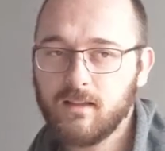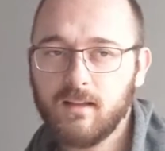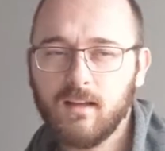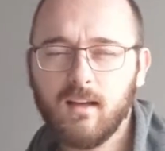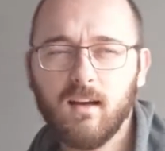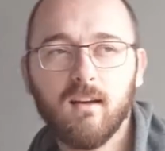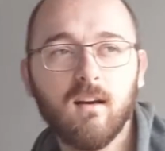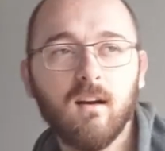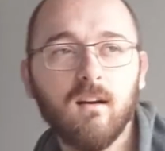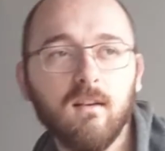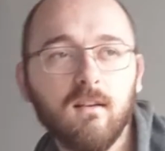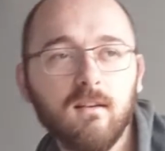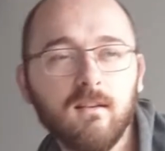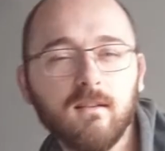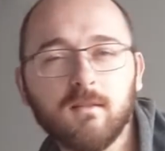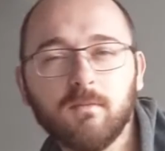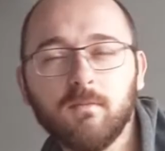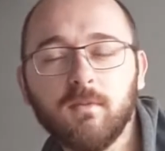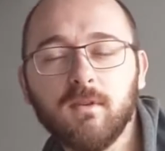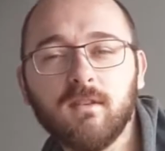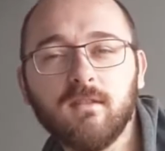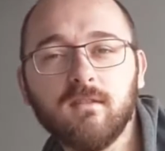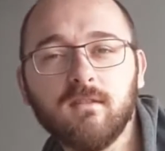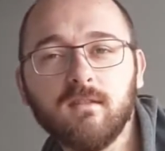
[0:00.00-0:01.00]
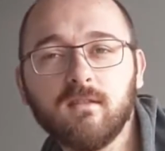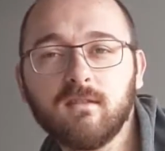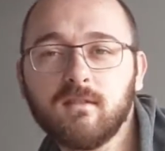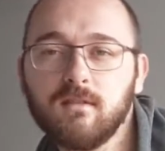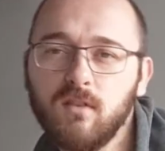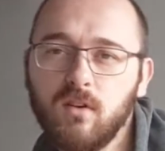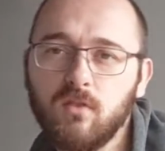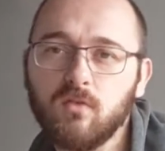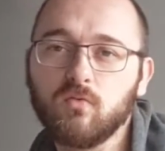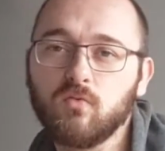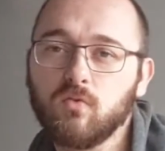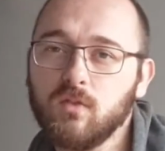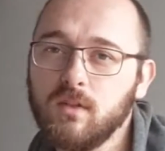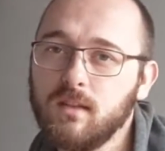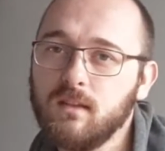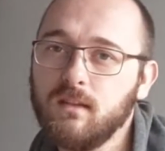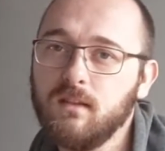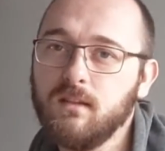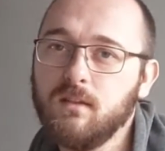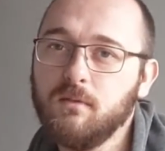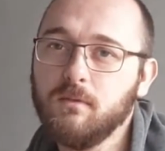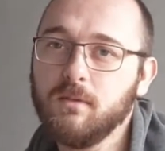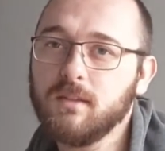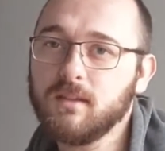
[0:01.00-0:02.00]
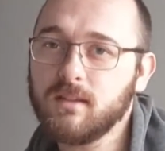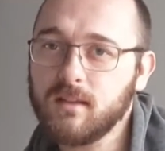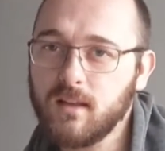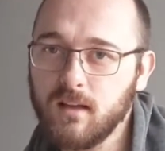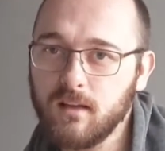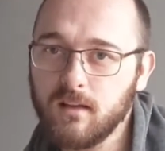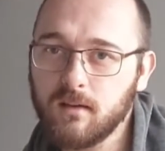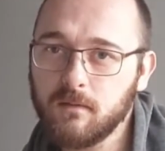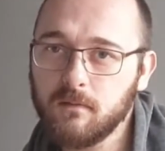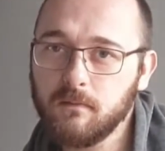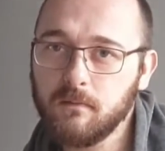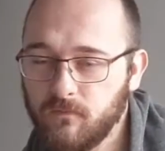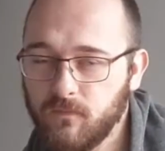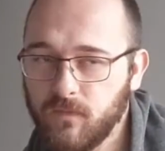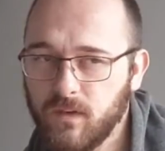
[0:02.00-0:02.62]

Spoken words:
It hurts because it's not really a mistake.